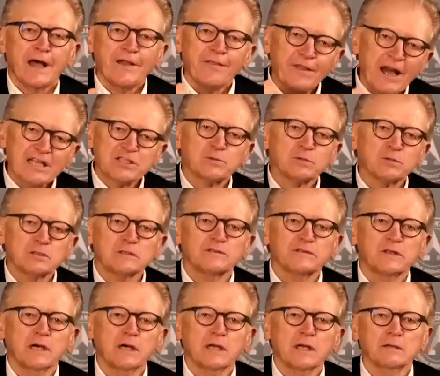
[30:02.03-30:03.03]
And that's what
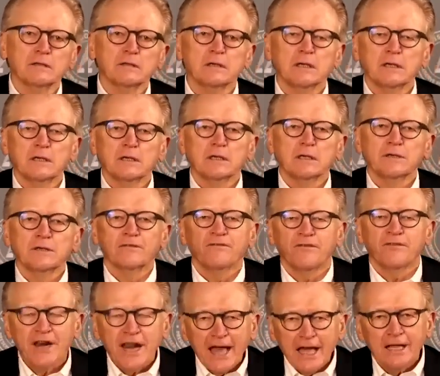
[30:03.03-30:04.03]
you've done.
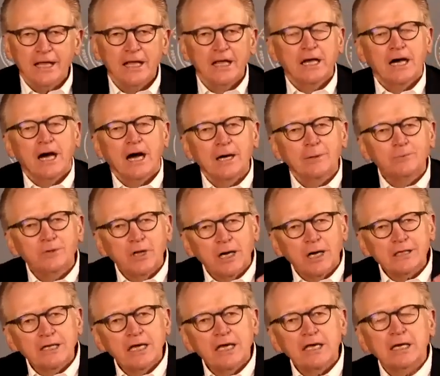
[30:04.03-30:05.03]
I'm
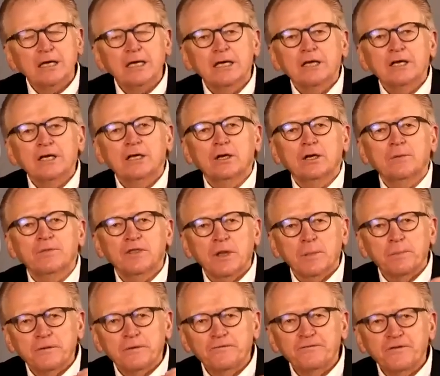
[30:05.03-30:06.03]
not kidding. You know,
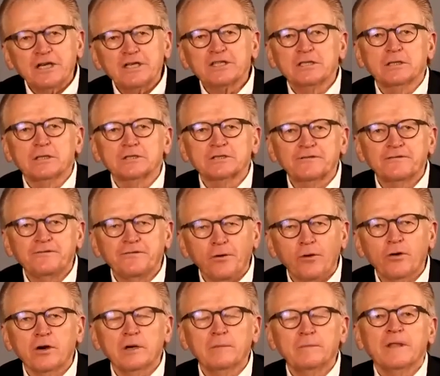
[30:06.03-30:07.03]
the professionals
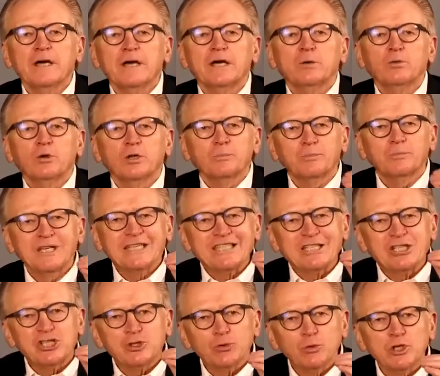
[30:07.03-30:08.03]
forum will
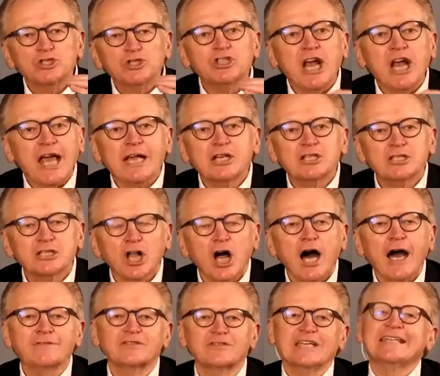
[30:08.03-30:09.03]
change
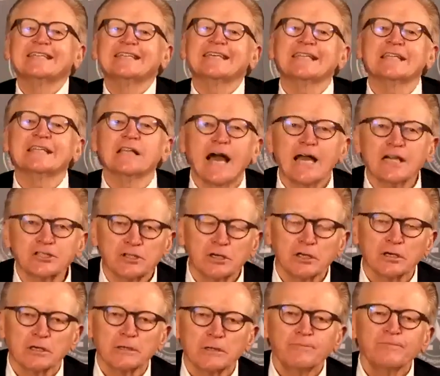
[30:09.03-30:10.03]
lives. It did last
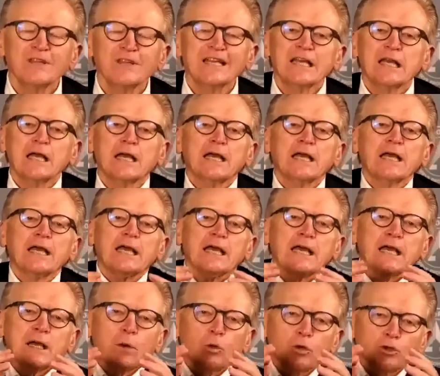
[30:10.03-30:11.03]
year.
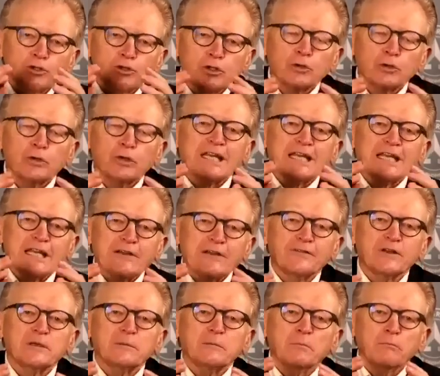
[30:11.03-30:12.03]
It will do it
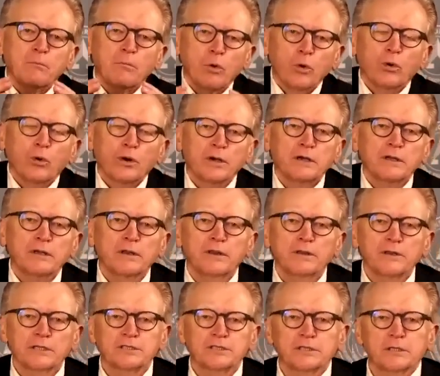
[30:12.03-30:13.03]
even more
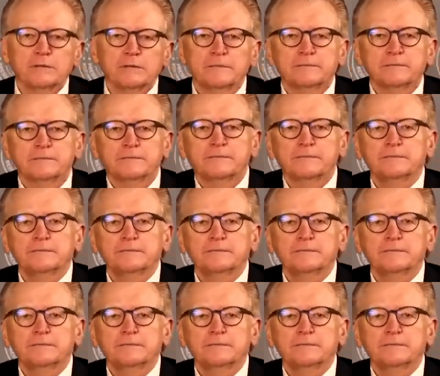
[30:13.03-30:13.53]
this year.